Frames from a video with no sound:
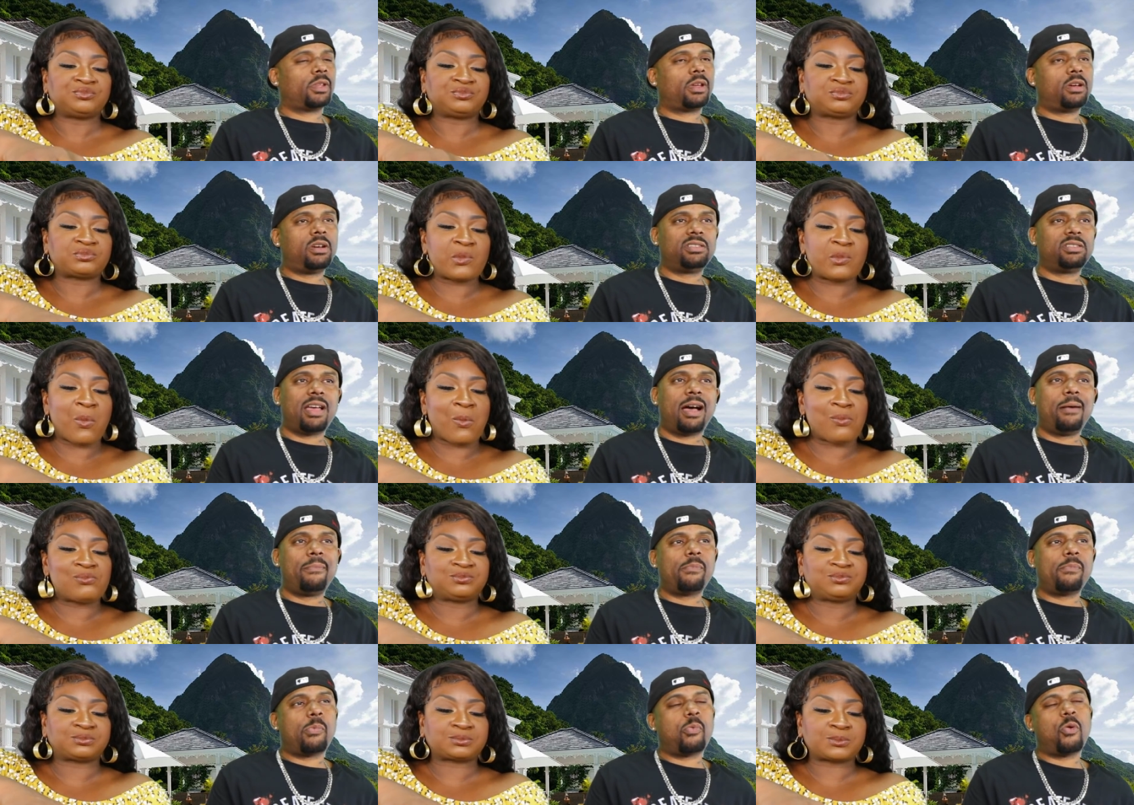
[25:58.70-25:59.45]
Speaker 1: Cause
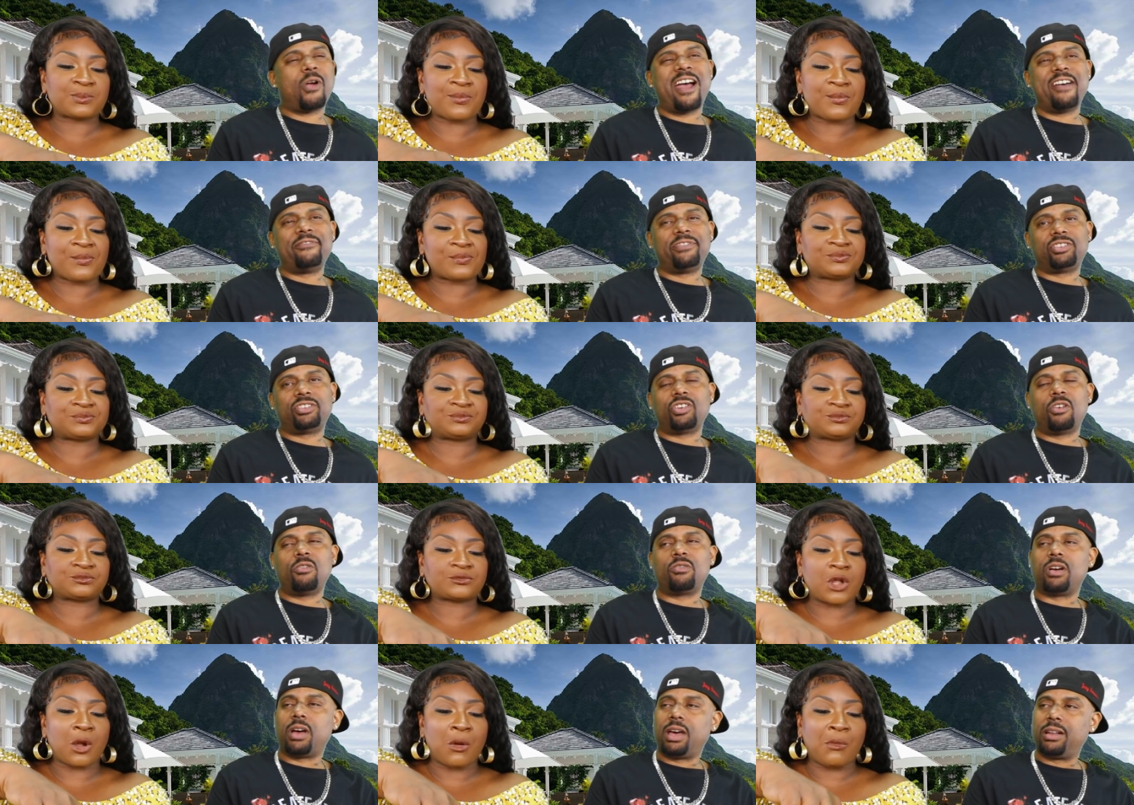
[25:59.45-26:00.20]
I'm a private
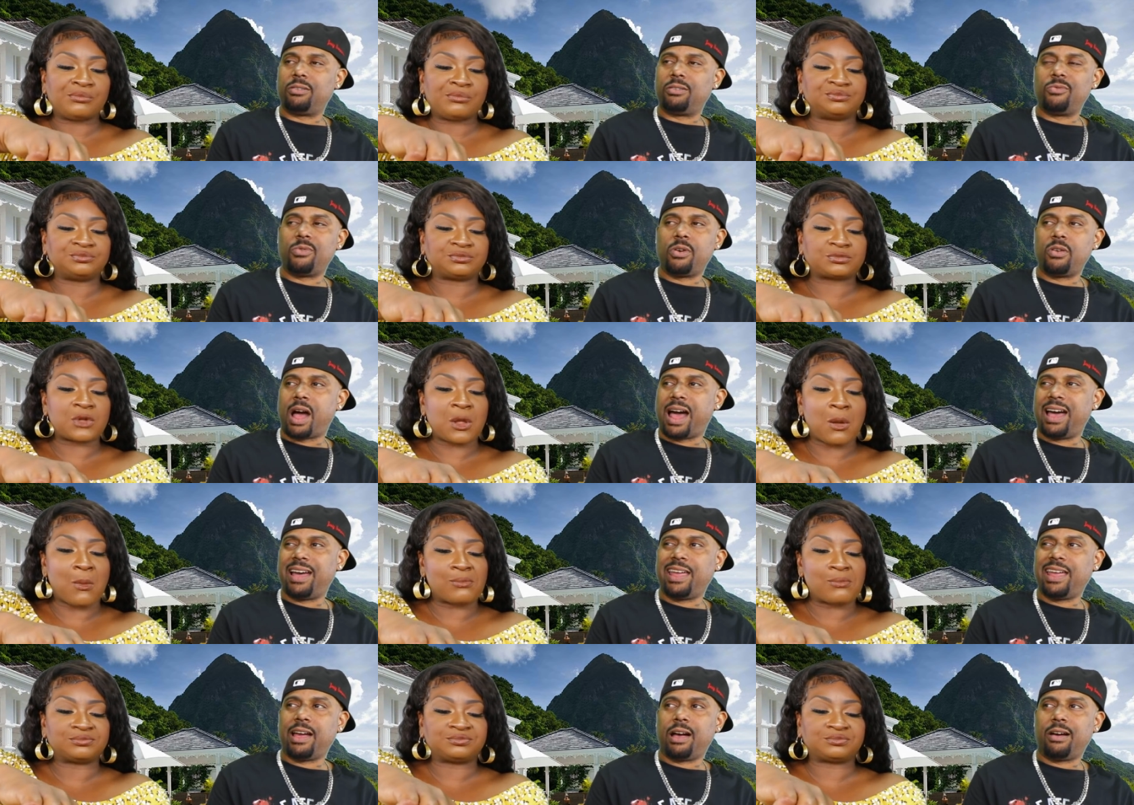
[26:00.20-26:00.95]
joker. I don't want.
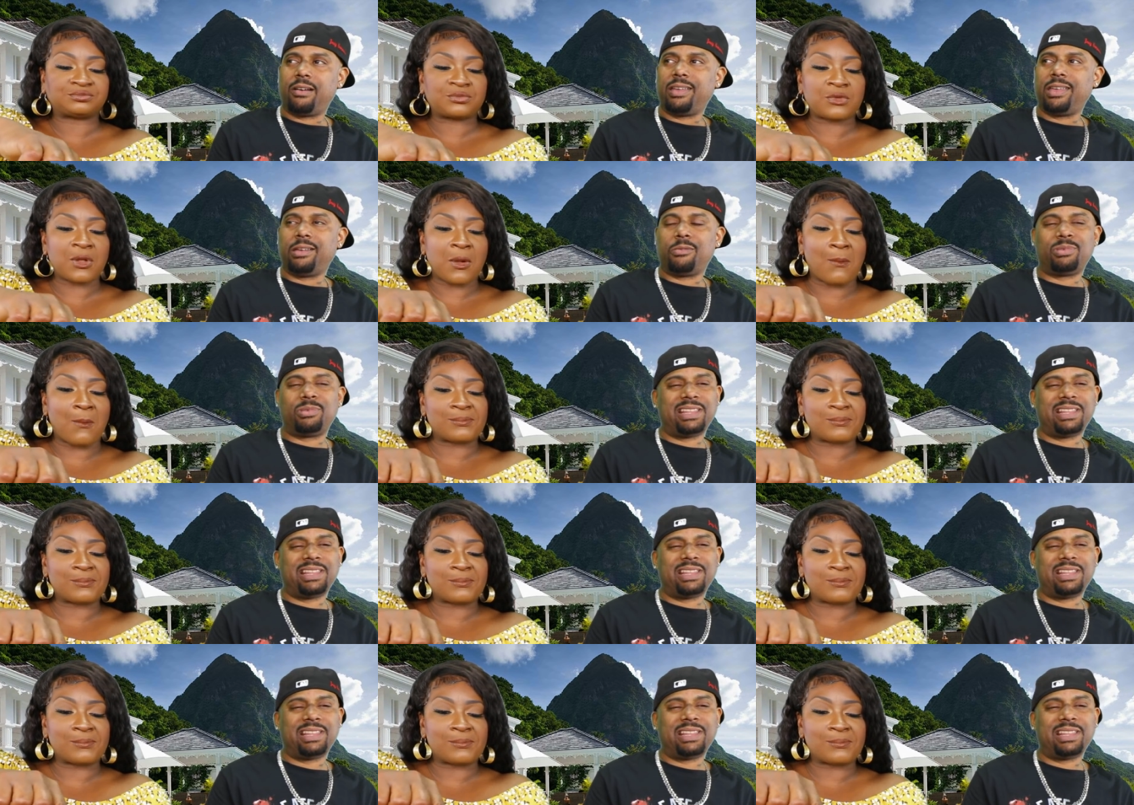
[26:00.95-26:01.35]
I ain't, I don't